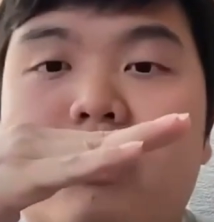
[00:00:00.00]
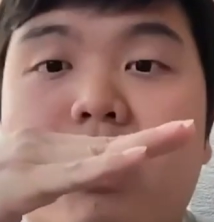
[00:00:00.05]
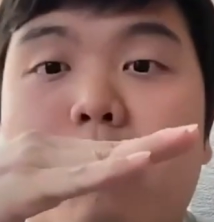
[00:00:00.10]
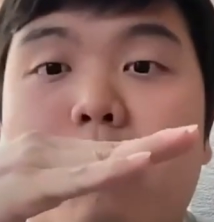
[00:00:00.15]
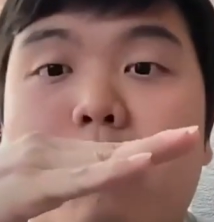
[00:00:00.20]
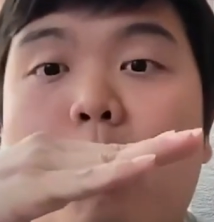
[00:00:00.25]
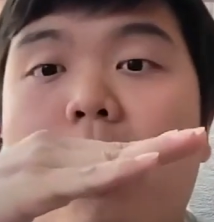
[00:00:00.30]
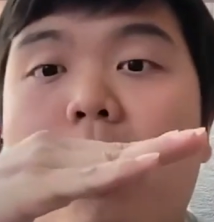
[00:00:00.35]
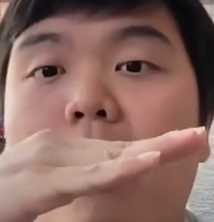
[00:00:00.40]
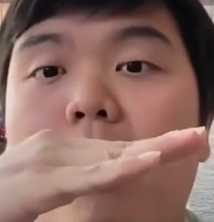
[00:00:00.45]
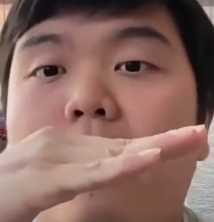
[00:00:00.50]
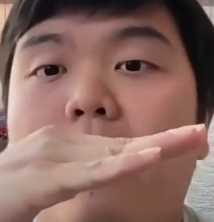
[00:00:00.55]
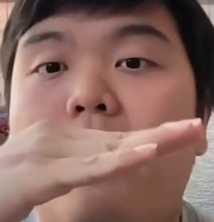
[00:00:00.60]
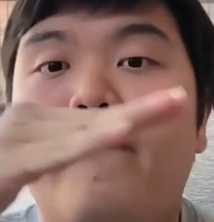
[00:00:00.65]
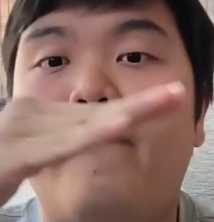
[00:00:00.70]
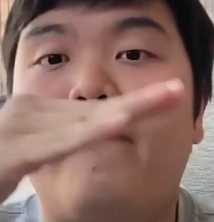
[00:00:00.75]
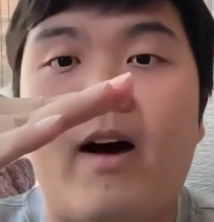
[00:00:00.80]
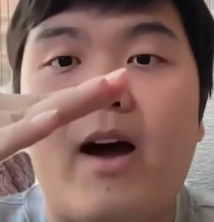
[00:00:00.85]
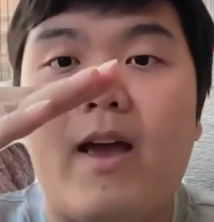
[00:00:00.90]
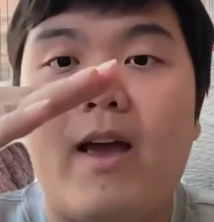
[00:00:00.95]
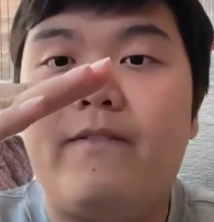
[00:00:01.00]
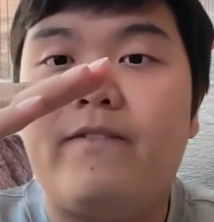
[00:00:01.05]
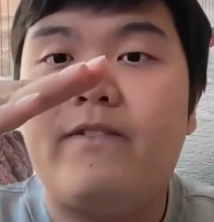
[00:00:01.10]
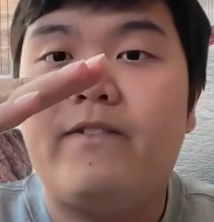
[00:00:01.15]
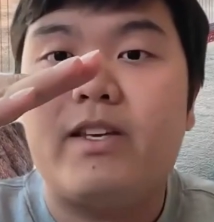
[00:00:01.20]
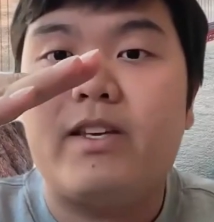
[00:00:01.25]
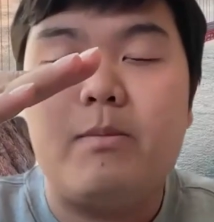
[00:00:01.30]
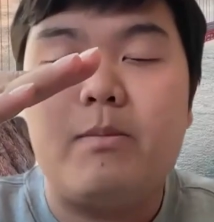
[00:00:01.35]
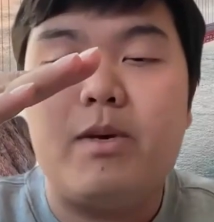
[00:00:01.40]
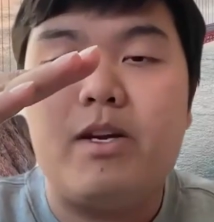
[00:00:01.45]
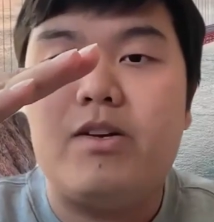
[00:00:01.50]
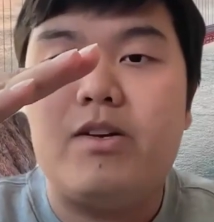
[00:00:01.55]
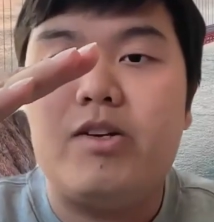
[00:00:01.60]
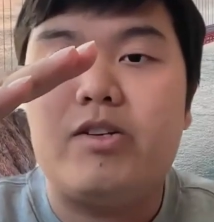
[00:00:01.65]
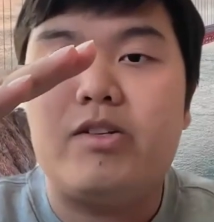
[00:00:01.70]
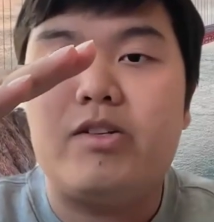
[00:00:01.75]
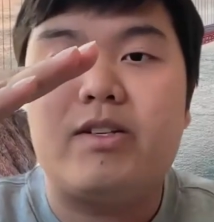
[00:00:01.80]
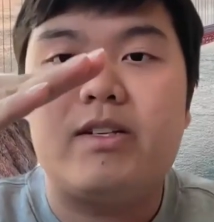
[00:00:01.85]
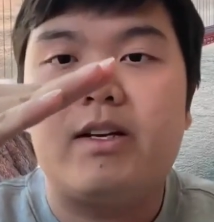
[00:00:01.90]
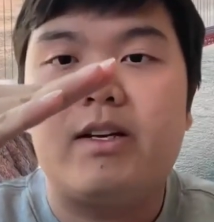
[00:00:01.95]
sample at 5
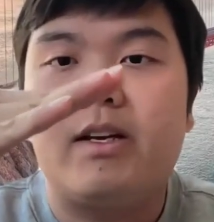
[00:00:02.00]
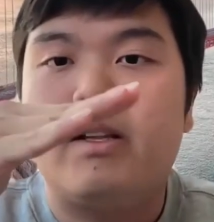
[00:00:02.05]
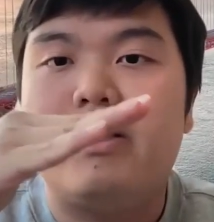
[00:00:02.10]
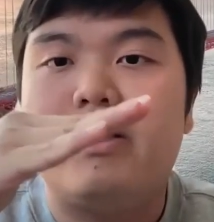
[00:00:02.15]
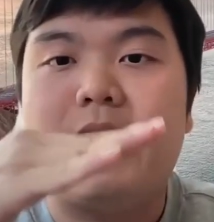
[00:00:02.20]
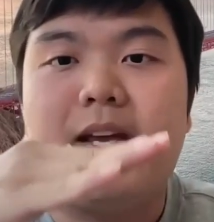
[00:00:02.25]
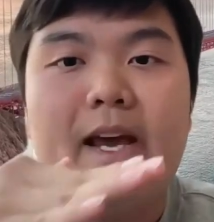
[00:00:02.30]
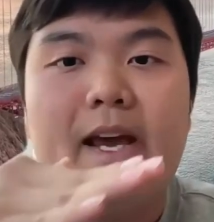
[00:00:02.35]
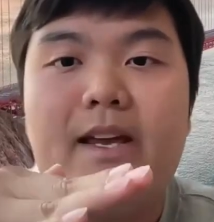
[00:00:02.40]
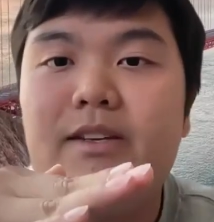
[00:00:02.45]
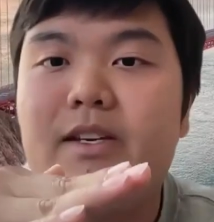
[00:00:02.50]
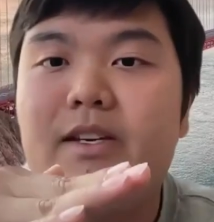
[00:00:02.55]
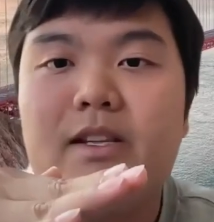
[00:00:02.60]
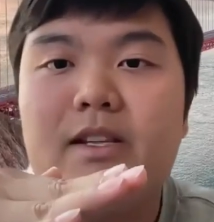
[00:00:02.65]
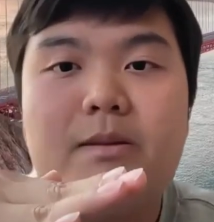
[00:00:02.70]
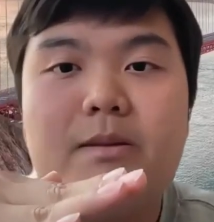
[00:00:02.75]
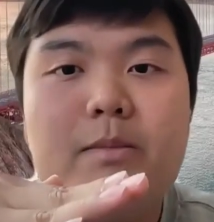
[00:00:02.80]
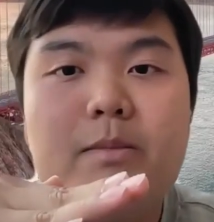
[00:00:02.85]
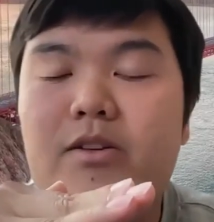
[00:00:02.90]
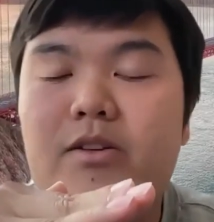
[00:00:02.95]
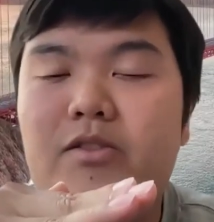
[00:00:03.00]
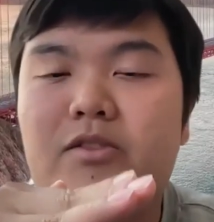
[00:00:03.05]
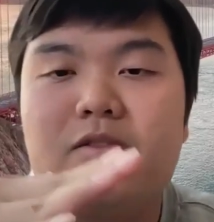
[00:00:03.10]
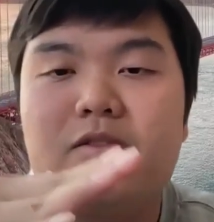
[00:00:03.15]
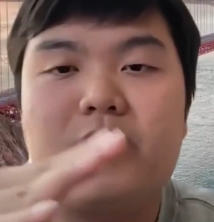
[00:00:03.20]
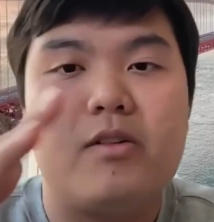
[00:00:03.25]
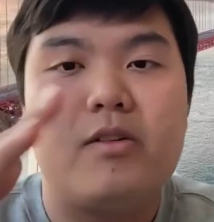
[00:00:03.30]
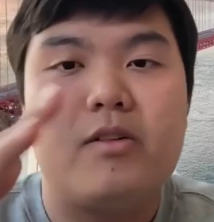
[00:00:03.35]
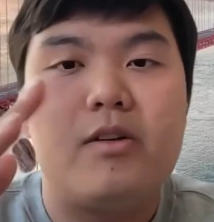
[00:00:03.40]
centimeters, 10 centimeters,